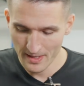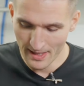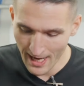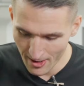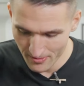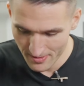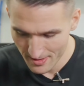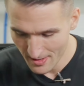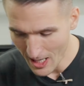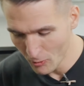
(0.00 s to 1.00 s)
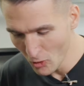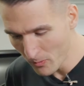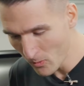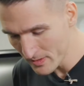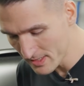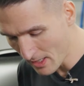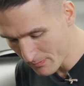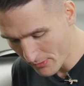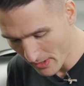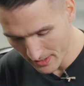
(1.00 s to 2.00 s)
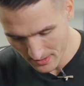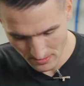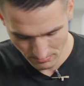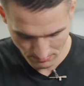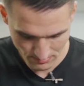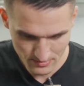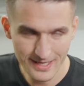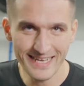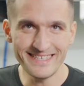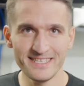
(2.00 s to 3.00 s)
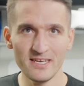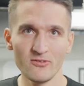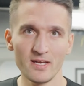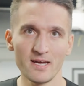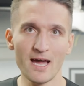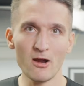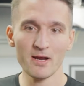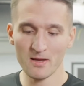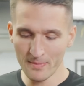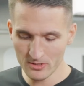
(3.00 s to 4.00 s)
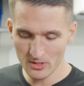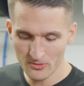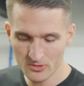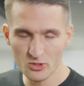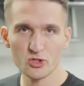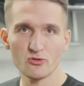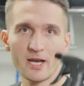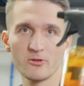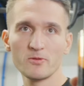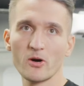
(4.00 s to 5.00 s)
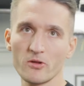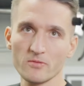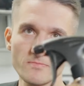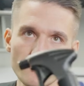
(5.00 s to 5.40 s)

Now, our number one selling product, interior. I recommend to use this straight out the bottle.